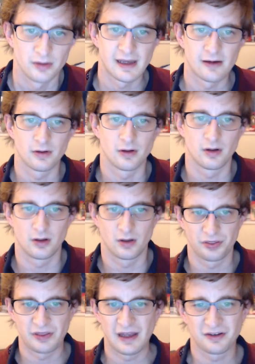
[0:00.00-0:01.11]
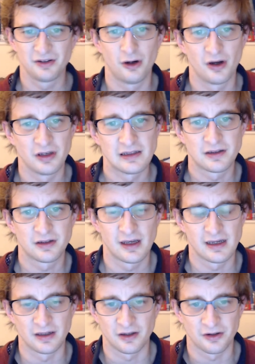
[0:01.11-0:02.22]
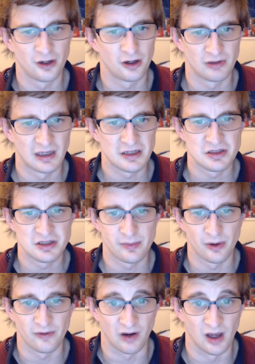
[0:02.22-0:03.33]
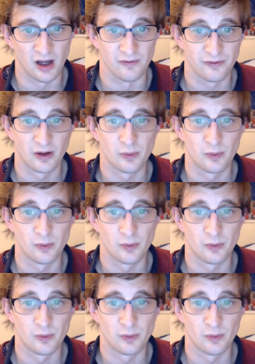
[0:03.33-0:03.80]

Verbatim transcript: Now, that's not an insight and it's not a relationship of love.